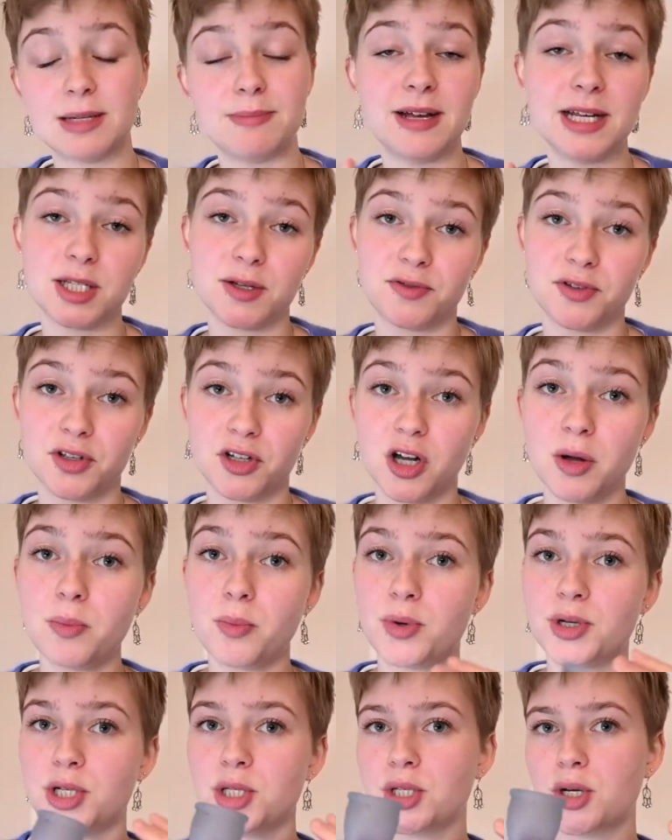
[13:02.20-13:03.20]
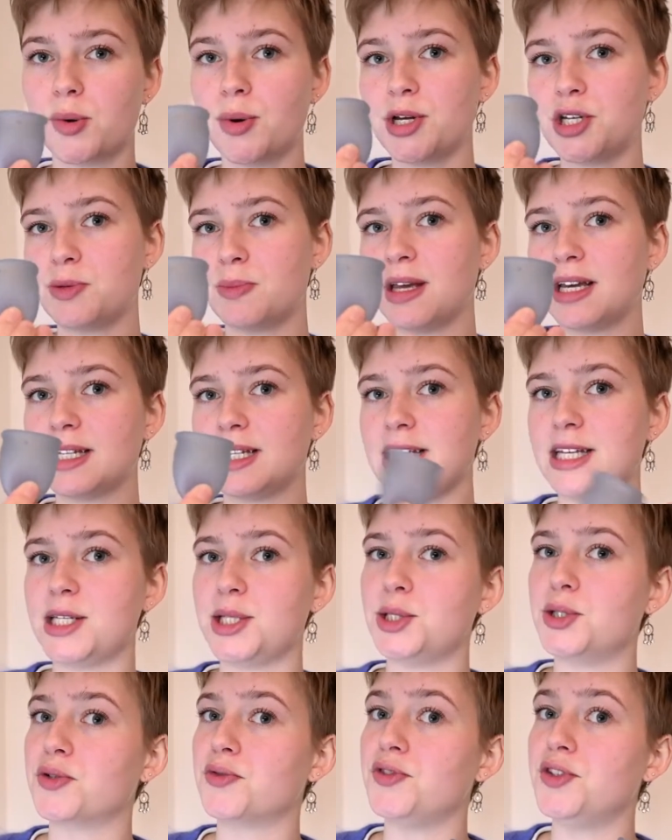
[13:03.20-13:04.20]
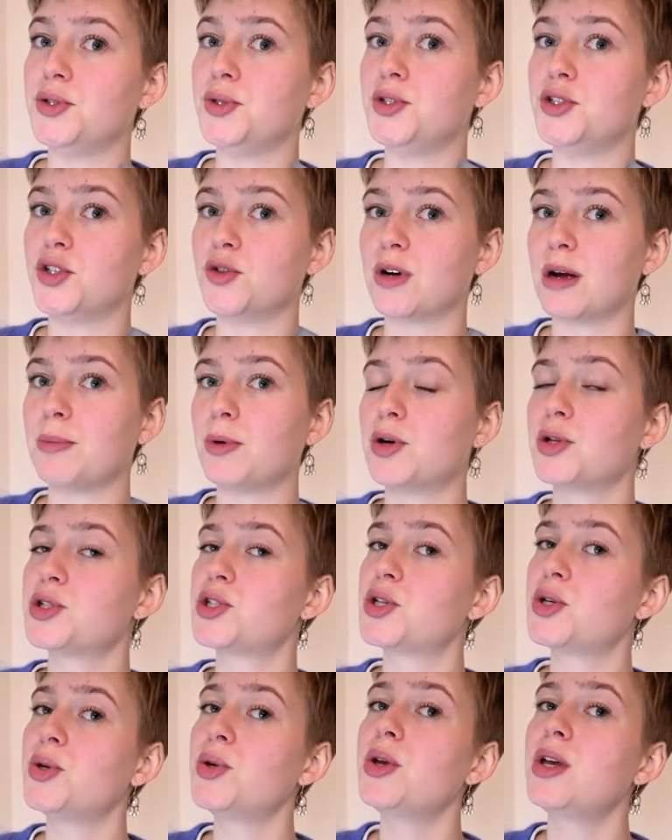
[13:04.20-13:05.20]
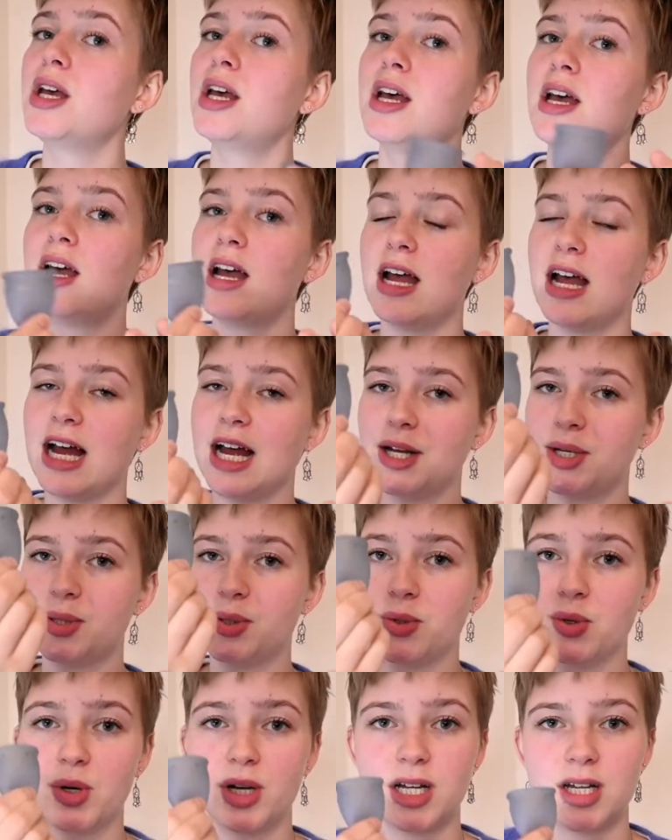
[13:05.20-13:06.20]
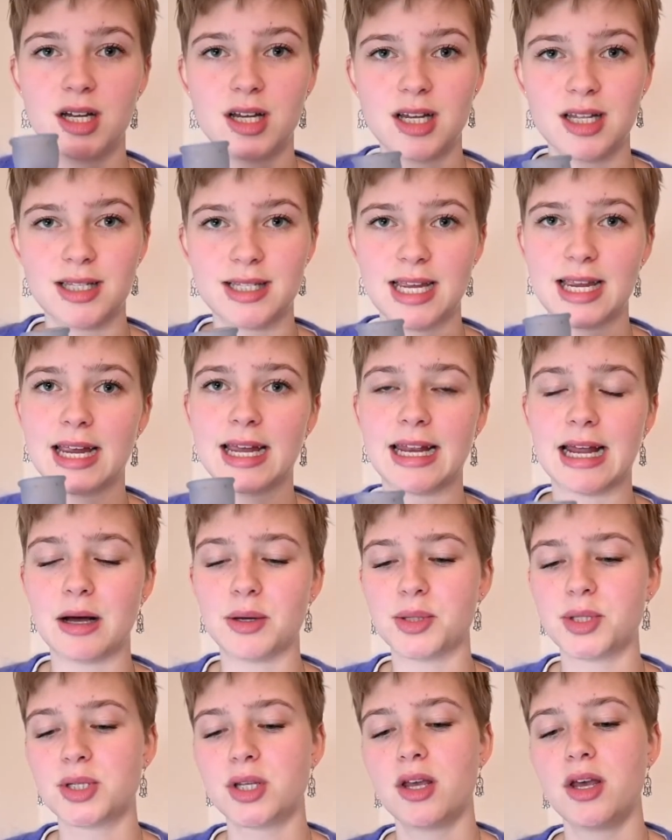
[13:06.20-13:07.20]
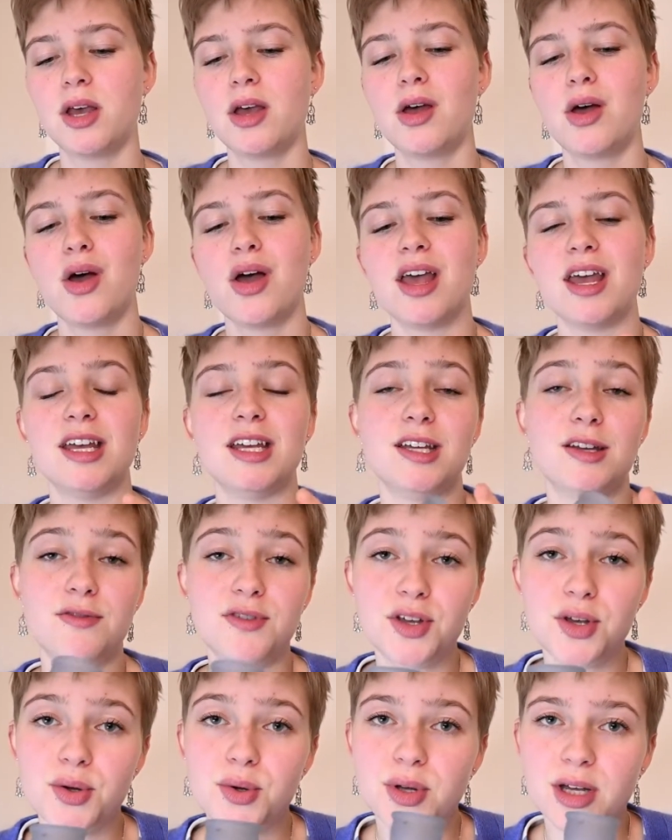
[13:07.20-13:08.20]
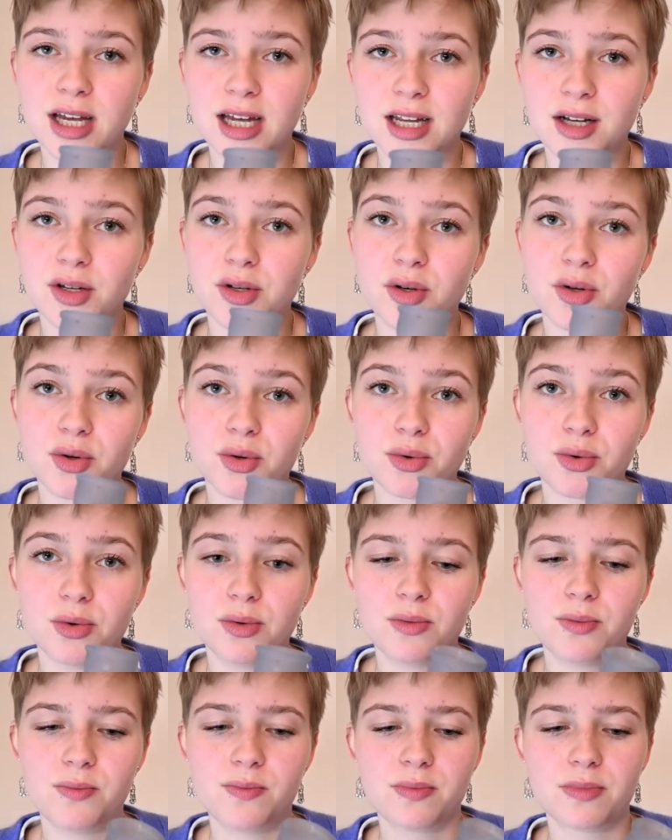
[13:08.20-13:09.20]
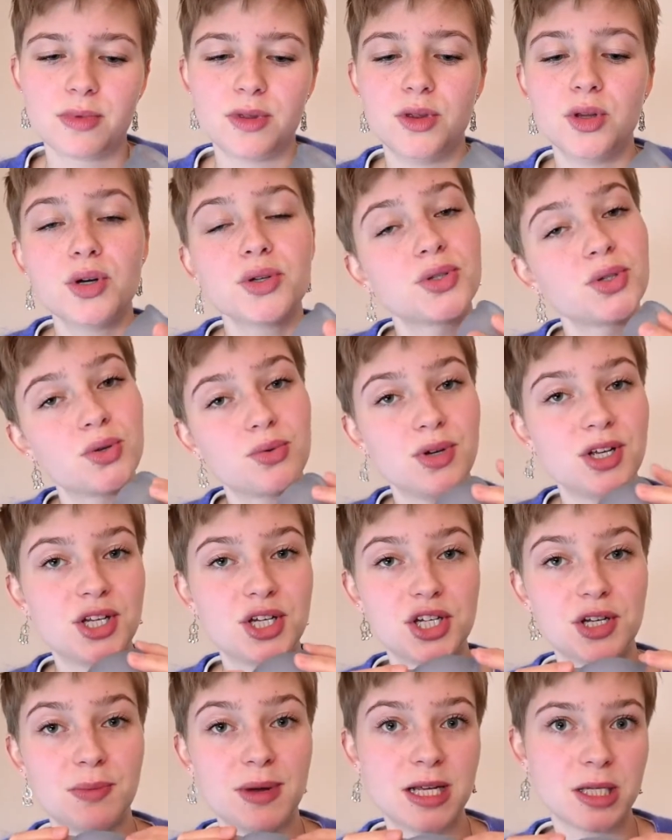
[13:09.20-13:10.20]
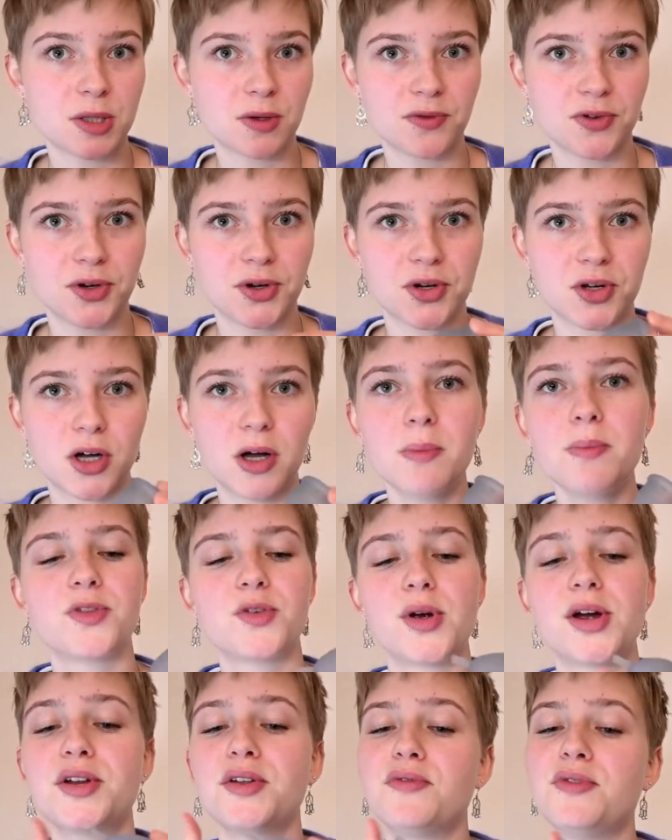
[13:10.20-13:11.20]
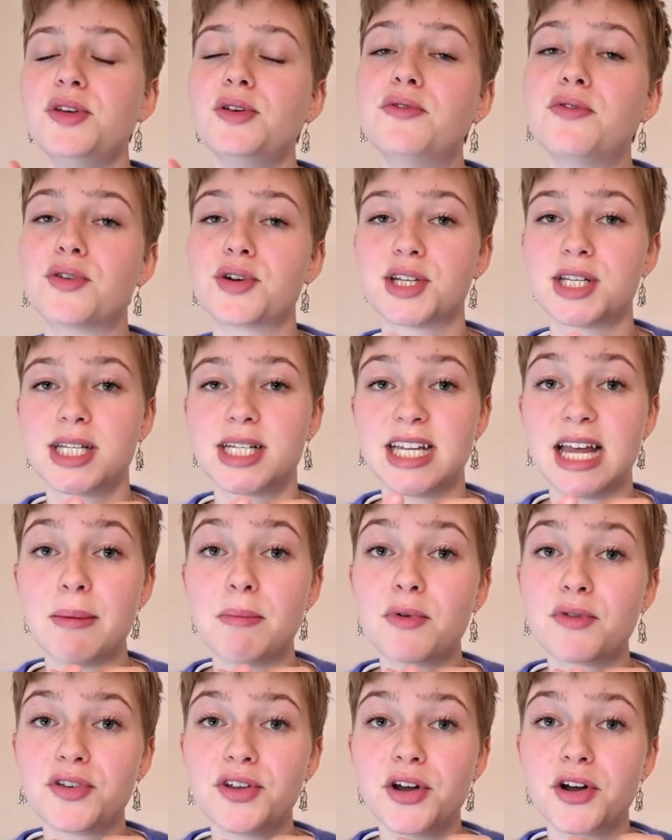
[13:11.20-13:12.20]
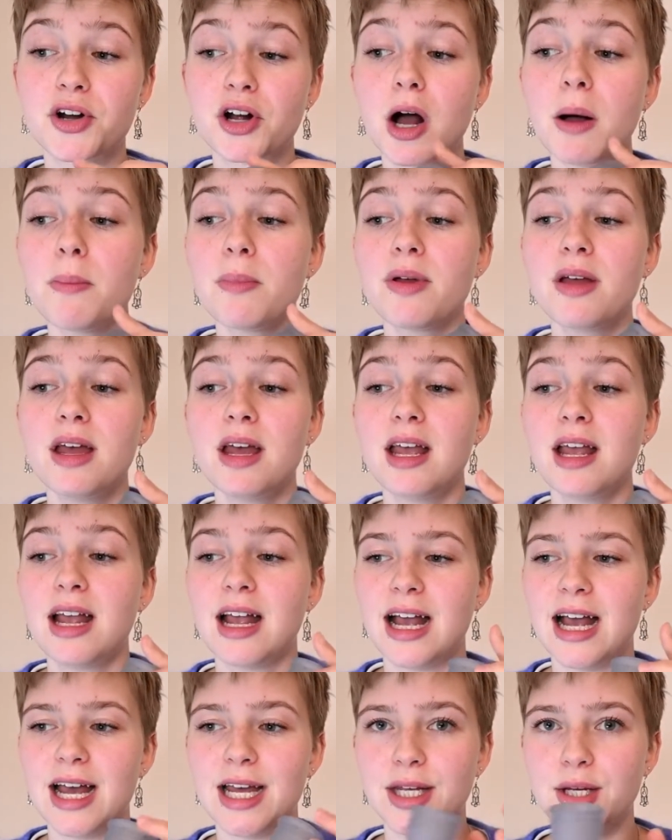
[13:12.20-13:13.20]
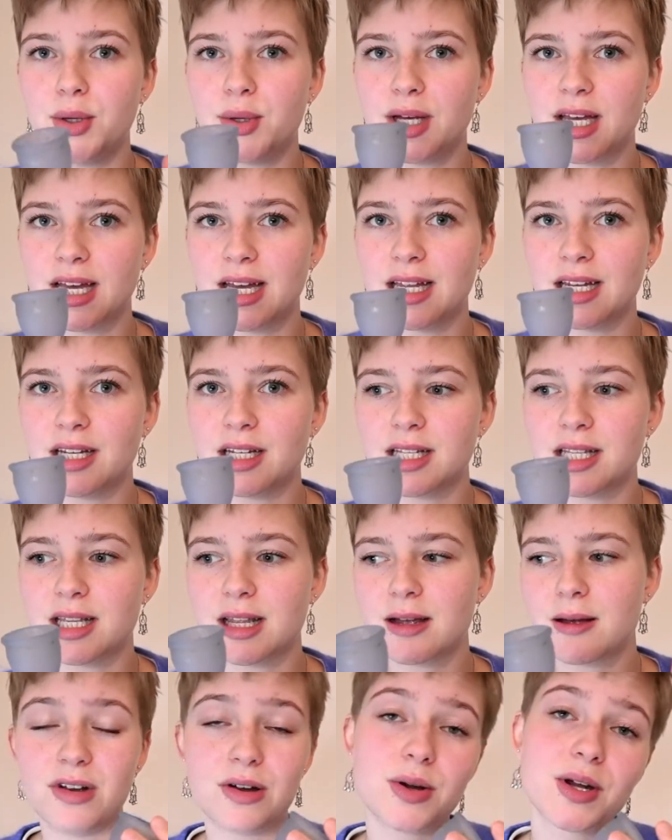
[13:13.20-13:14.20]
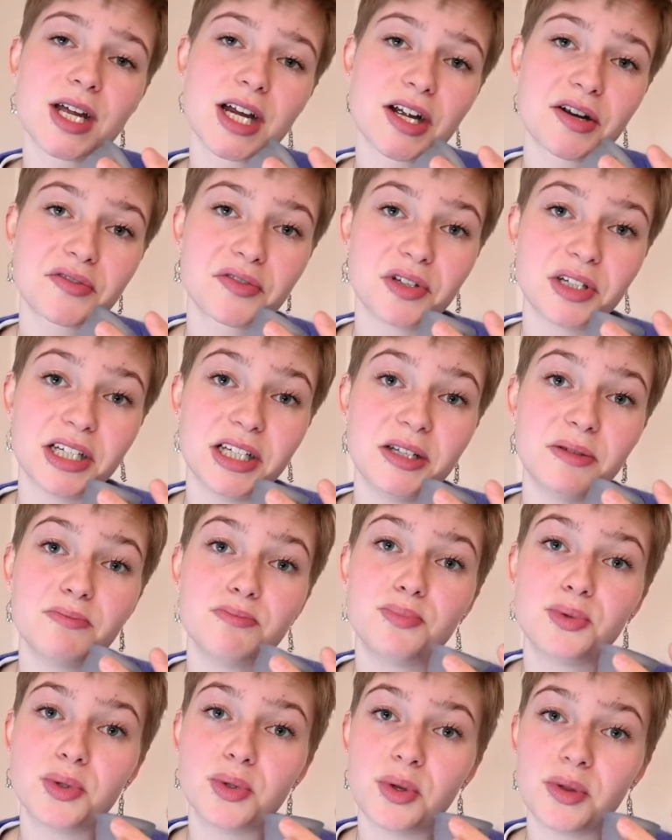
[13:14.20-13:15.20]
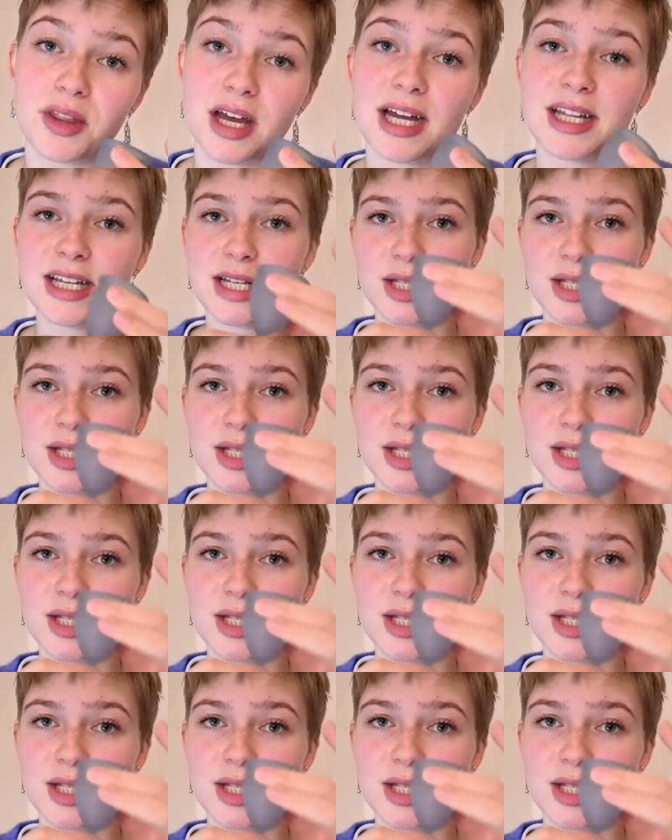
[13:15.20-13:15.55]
base of the cup, which is going to make it easier for you to grab onto and to take it out. If you can not reach the base of your cup, try to feel for the stem of your cup, and you can very carefully pull on that and